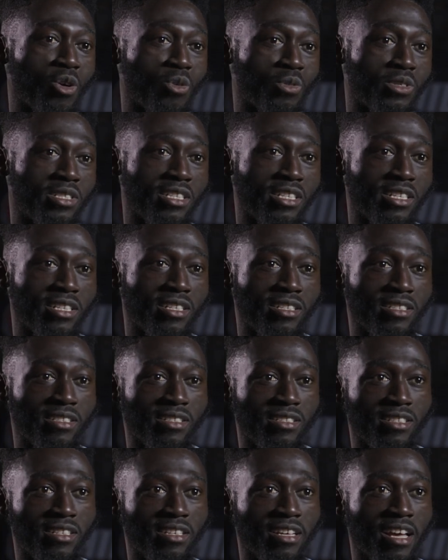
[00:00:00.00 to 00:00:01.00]

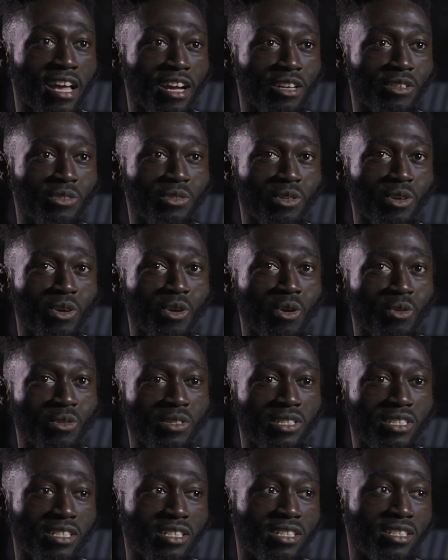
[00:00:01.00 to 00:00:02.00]
coaches, the actual
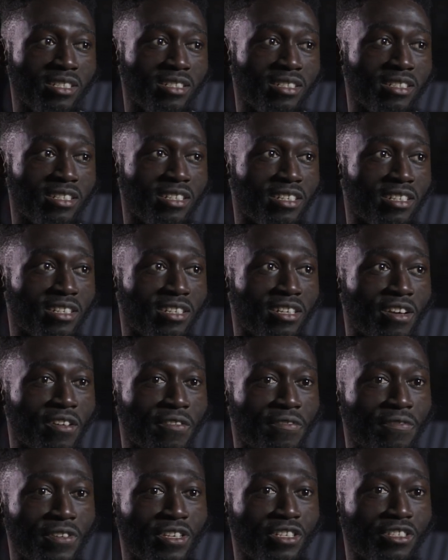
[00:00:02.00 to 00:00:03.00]
coaches, the
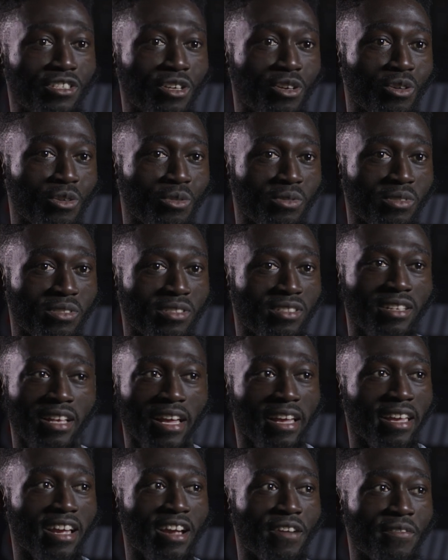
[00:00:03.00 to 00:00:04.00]
physios,
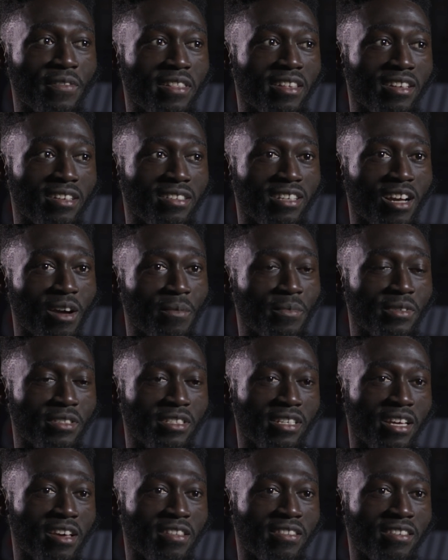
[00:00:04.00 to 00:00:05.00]
like everything is coming
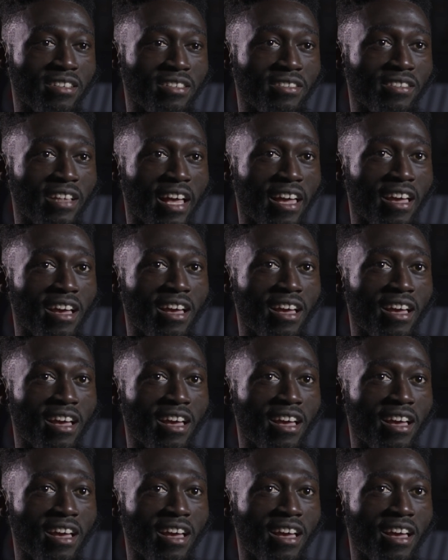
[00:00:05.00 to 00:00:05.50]
together, and like